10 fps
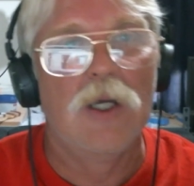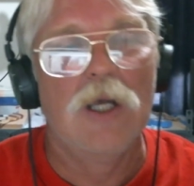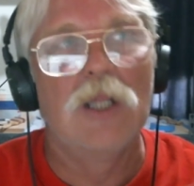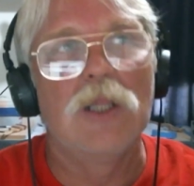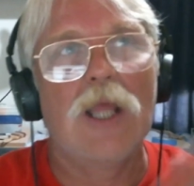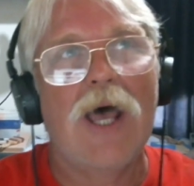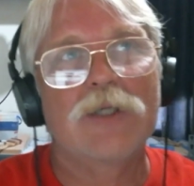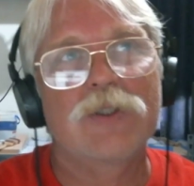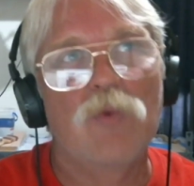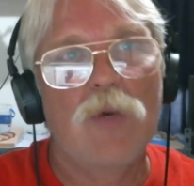
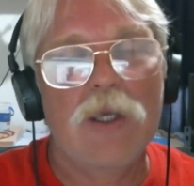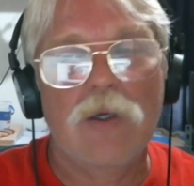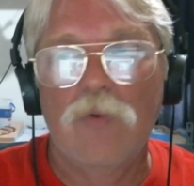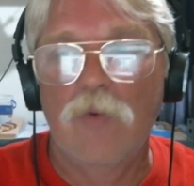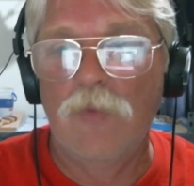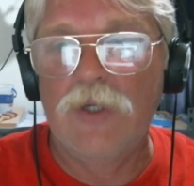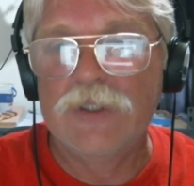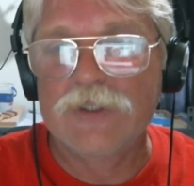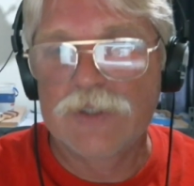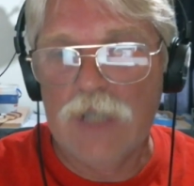last week when we
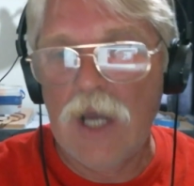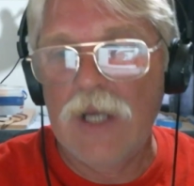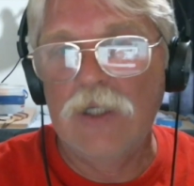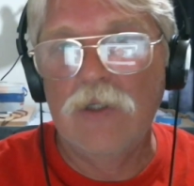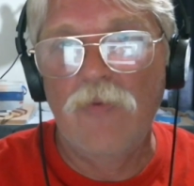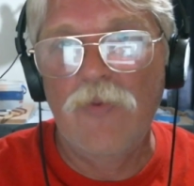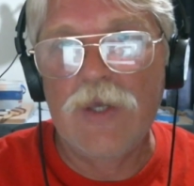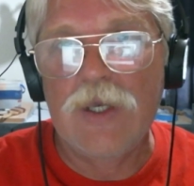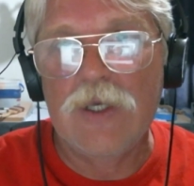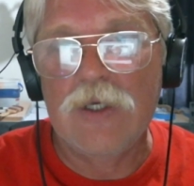designed
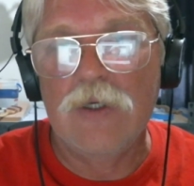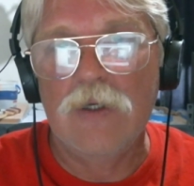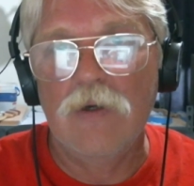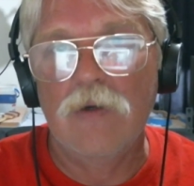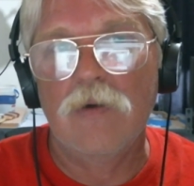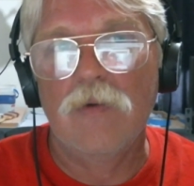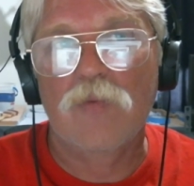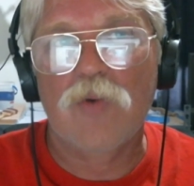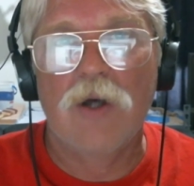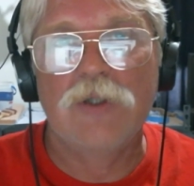the
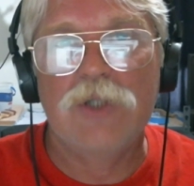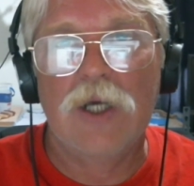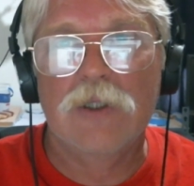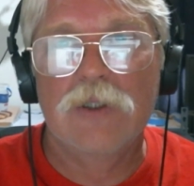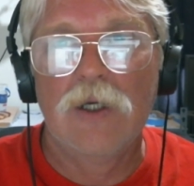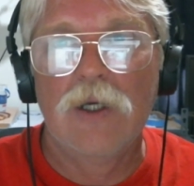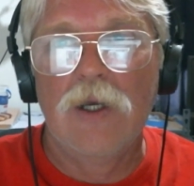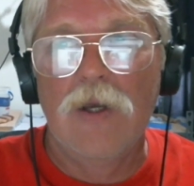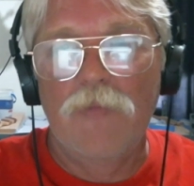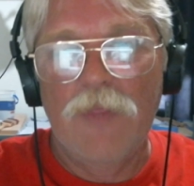project.
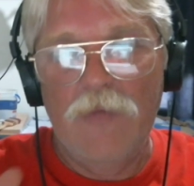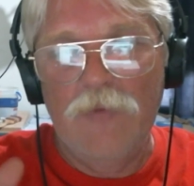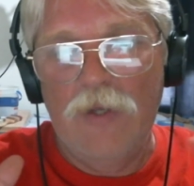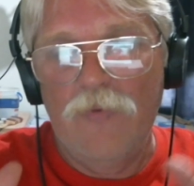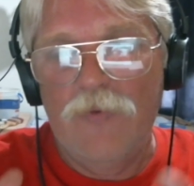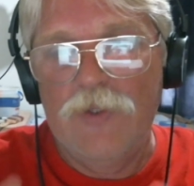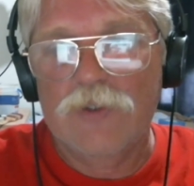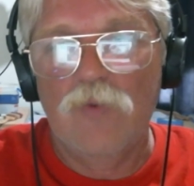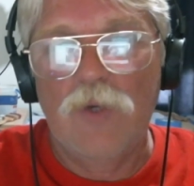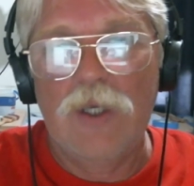And then
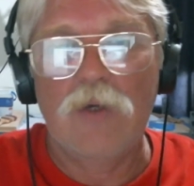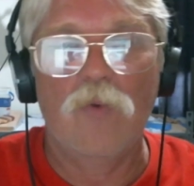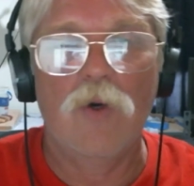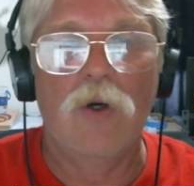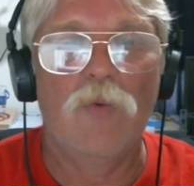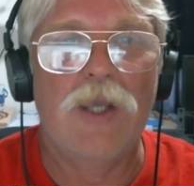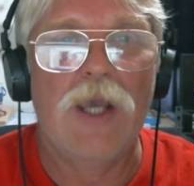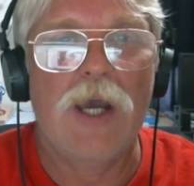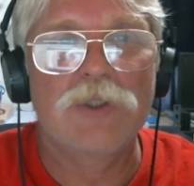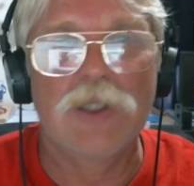this week where we
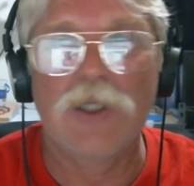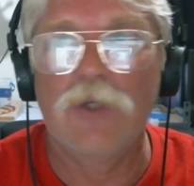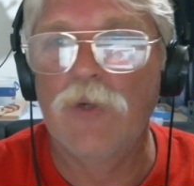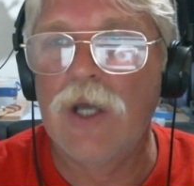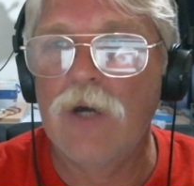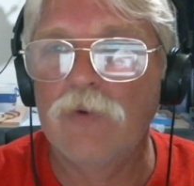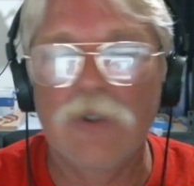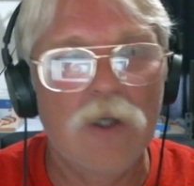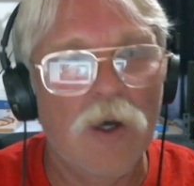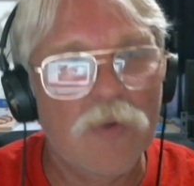actually went out
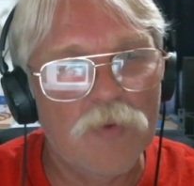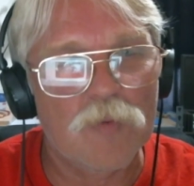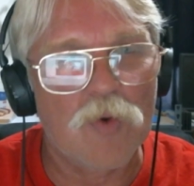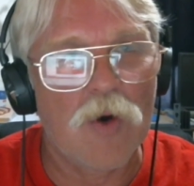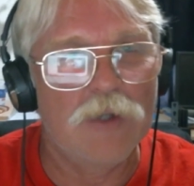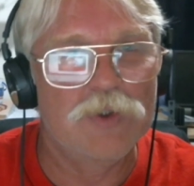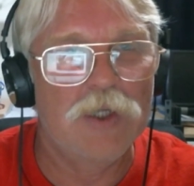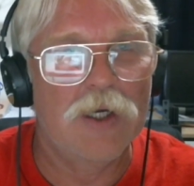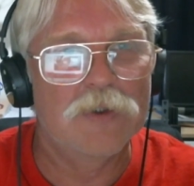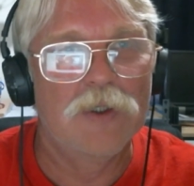and cut the
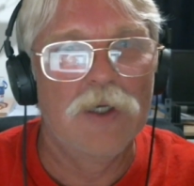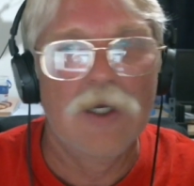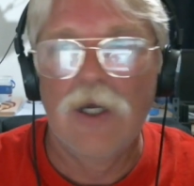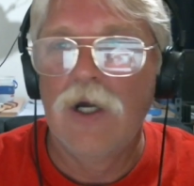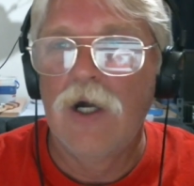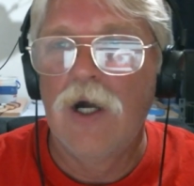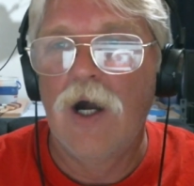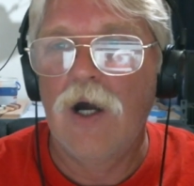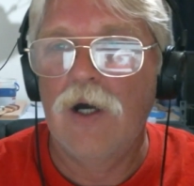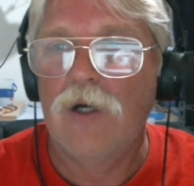project.
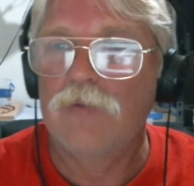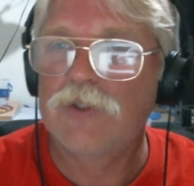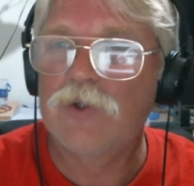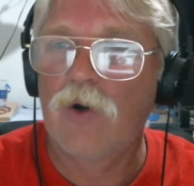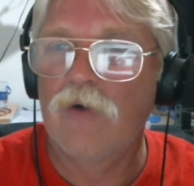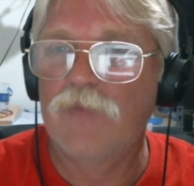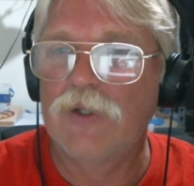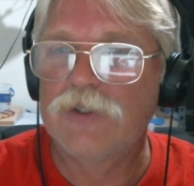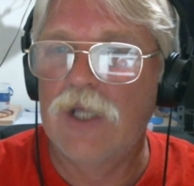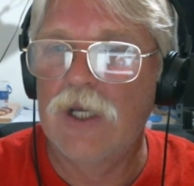Uh, let me start off by
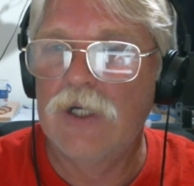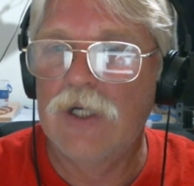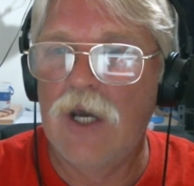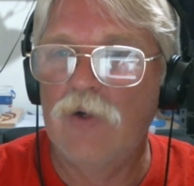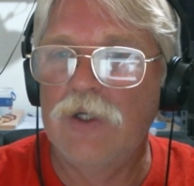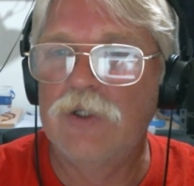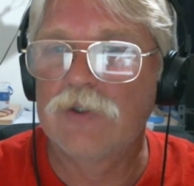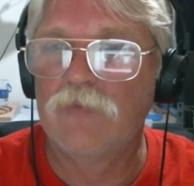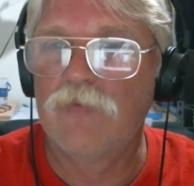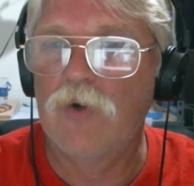saying howdy to
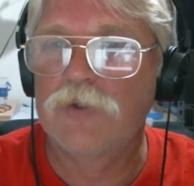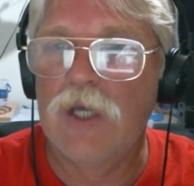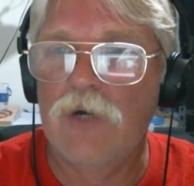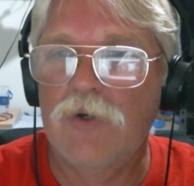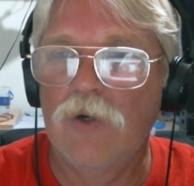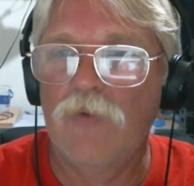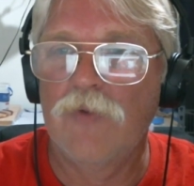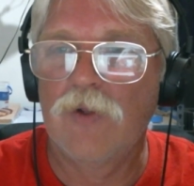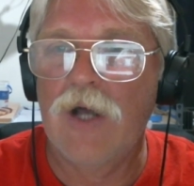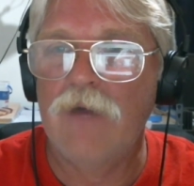some folks out here on
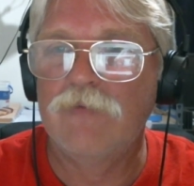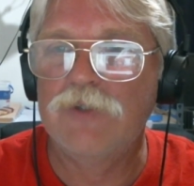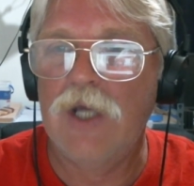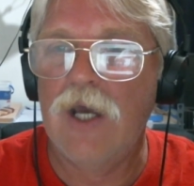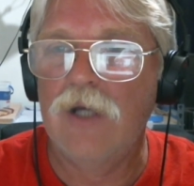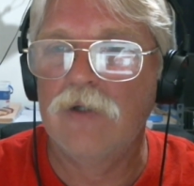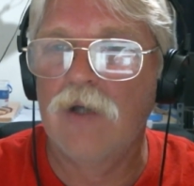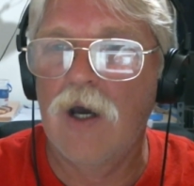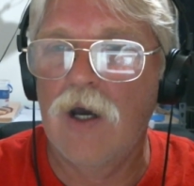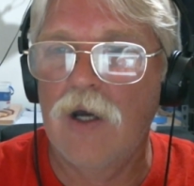the live chat.
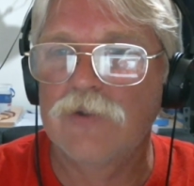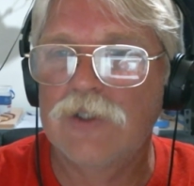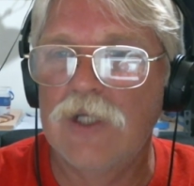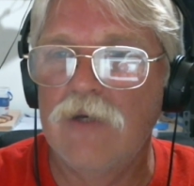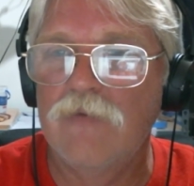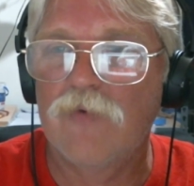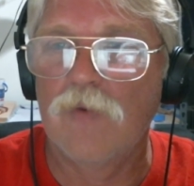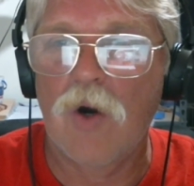Uh, Steve from